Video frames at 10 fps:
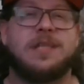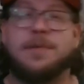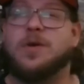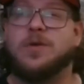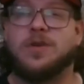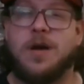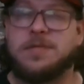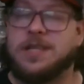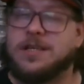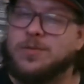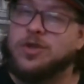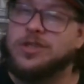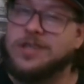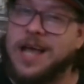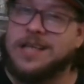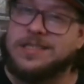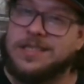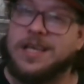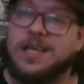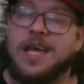Let me know in the comment section what you guys
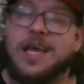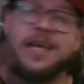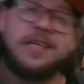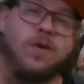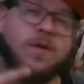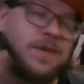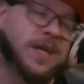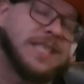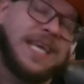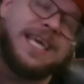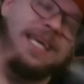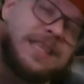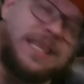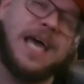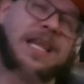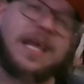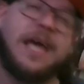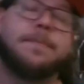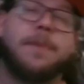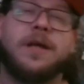think. And don't forget to hit that
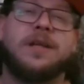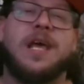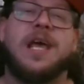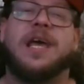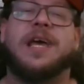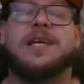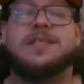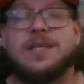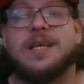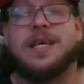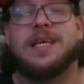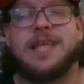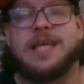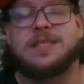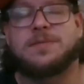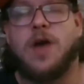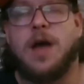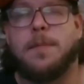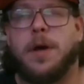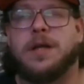like button and hit that
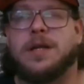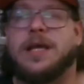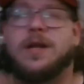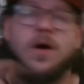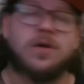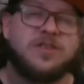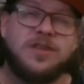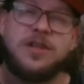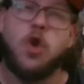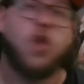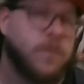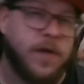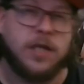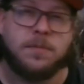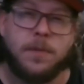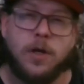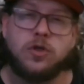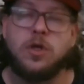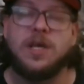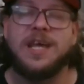subscribe button and also the notification bell
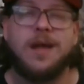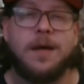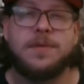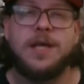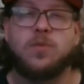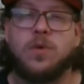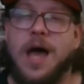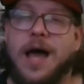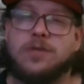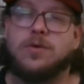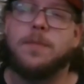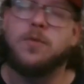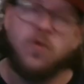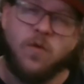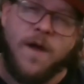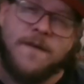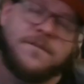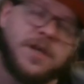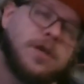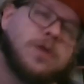so you get updates when I drop new
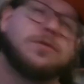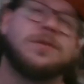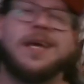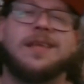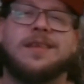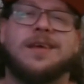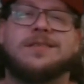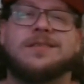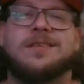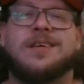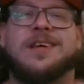videos like this.